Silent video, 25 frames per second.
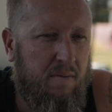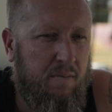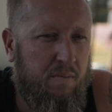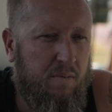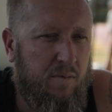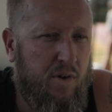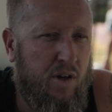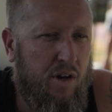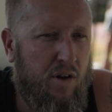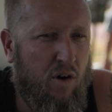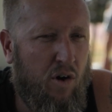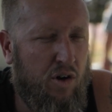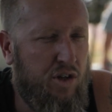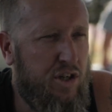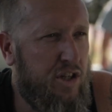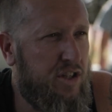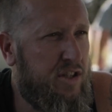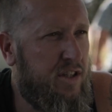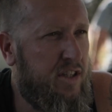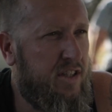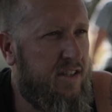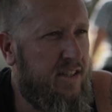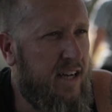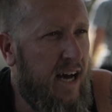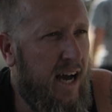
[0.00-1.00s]
you're not just
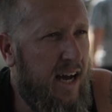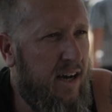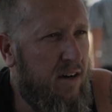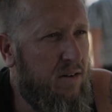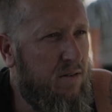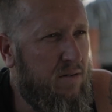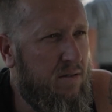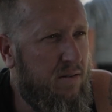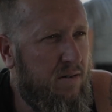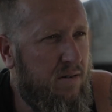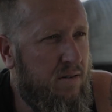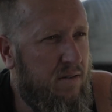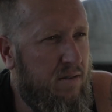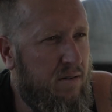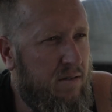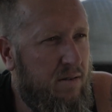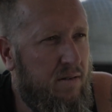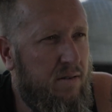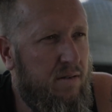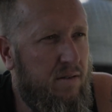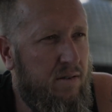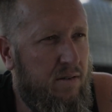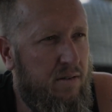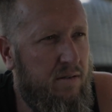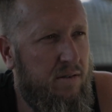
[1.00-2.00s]
a sale.
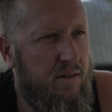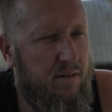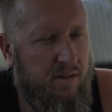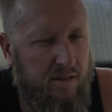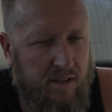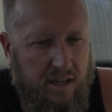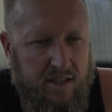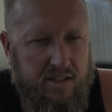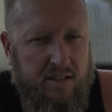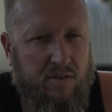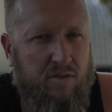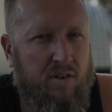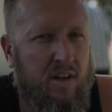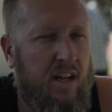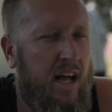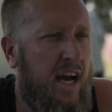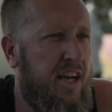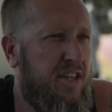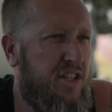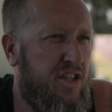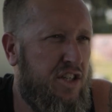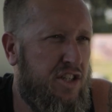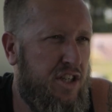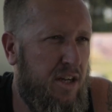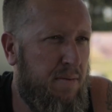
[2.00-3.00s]
There's a
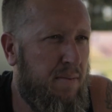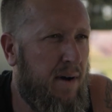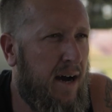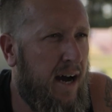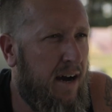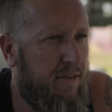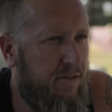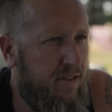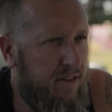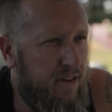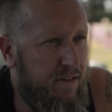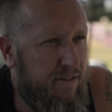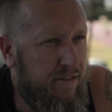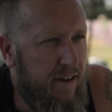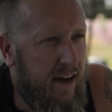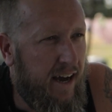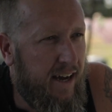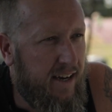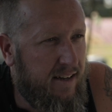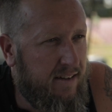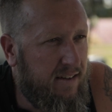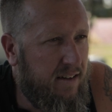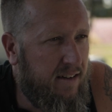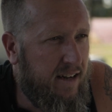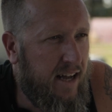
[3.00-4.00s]
relationship after the fact,
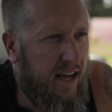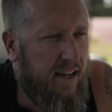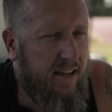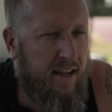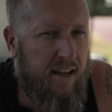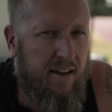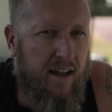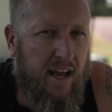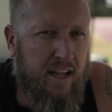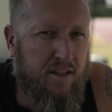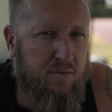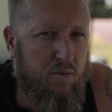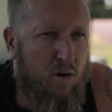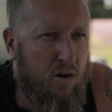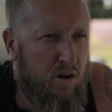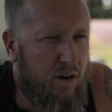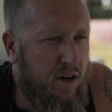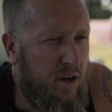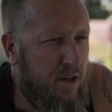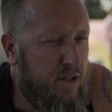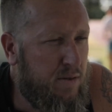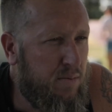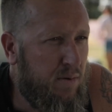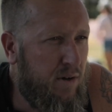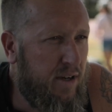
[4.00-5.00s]
and that's what
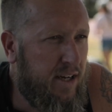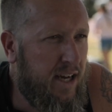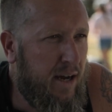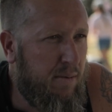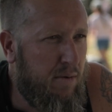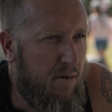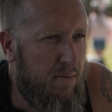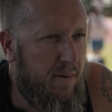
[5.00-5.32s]
keeps me coming